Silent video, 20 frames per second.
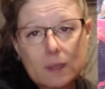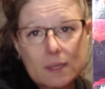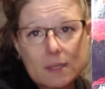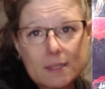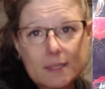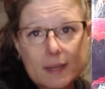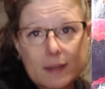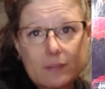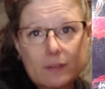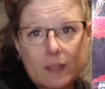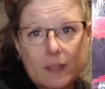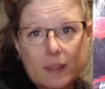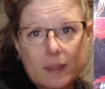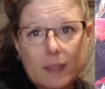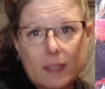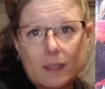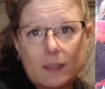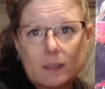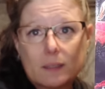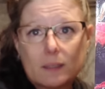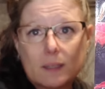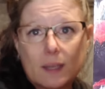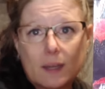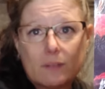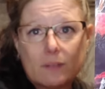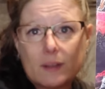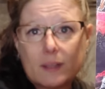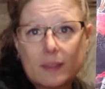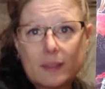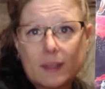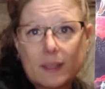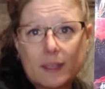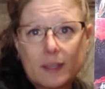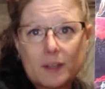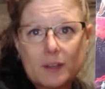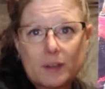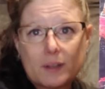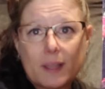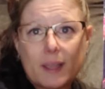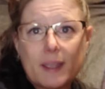is everything, everything
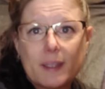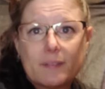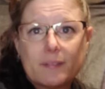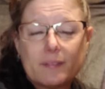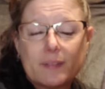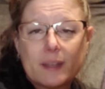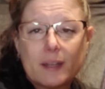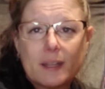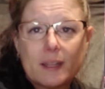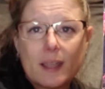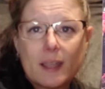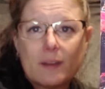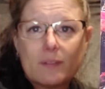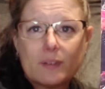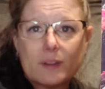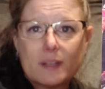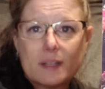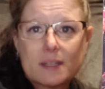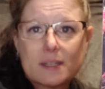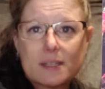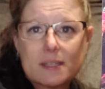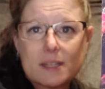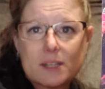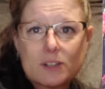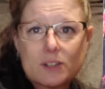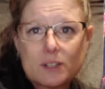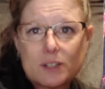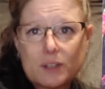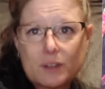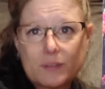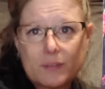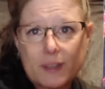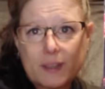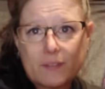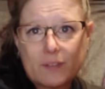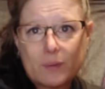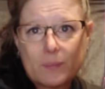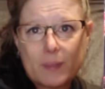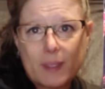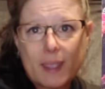in your life, any every decision you've
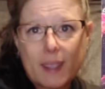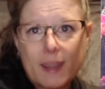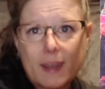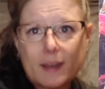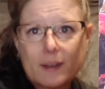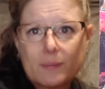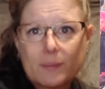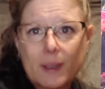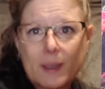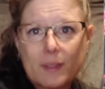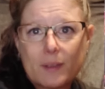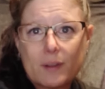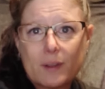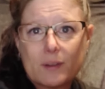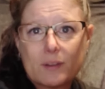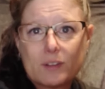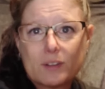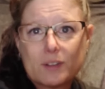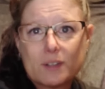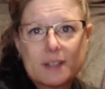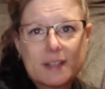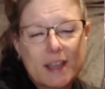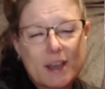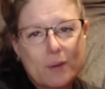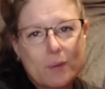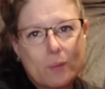ever made, whether it turned out